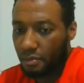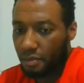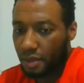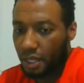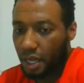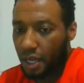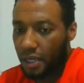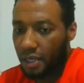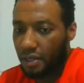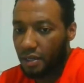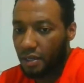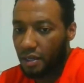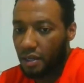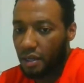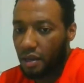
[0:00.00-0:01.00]
Like,
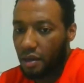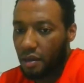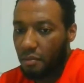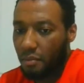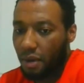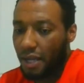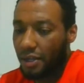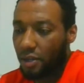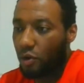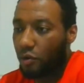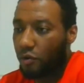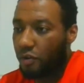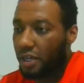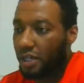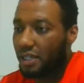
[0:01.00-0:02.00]
my
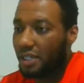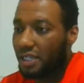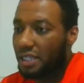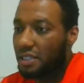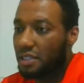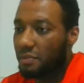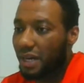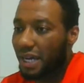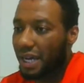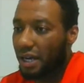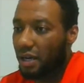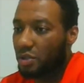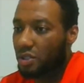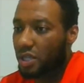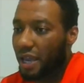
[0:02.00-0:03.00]
girlfriend cleans my
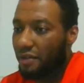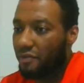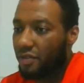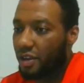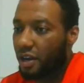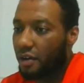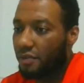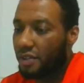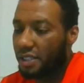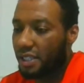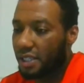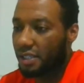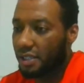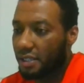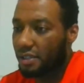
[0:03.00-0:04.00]
house every other
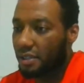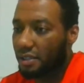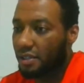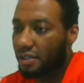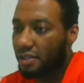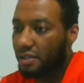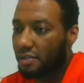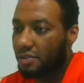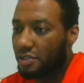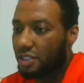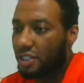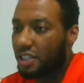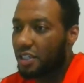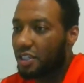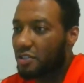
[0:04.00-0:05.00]
day.
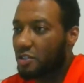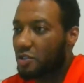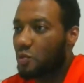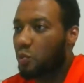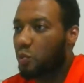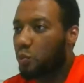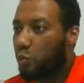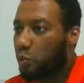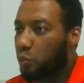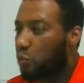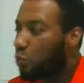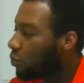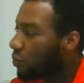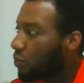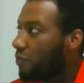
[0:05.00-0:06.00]
She didn't just
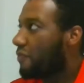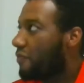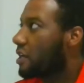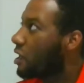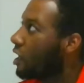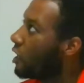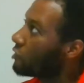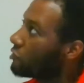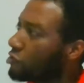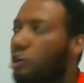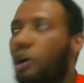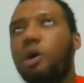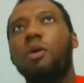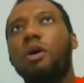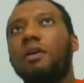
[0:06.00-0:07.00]
think, you
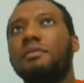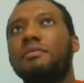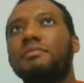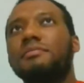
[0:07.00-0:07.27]
know what?